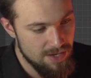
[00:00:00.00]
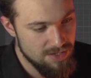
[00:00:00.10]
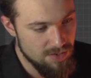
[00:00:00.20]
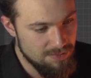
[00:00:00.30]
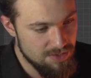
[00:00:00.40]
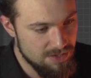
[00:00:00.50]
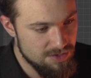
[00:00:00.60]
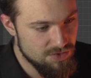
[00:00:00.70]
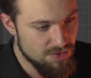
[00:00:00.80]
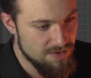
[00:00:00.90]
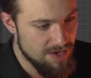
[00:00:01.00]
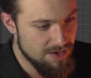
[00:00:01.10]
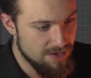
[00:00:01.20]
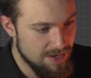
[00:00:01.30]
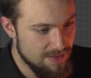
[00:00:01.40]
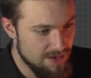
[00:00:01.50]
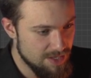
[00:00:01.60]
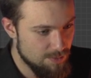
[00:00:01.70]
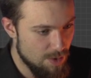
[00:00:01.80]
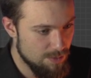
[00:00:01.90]
So I'm just going to draw that on like
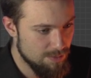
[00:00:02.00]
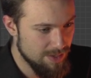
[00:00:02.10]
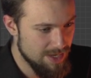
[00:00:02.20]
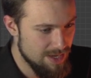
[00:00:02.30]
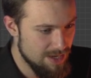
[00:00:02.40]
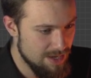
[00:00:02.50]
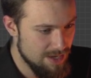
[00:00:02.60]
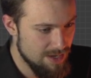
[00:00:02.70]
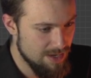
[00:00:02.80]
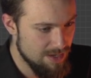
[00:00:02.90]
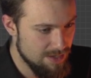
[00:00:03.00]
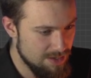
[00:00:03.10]
this, probably,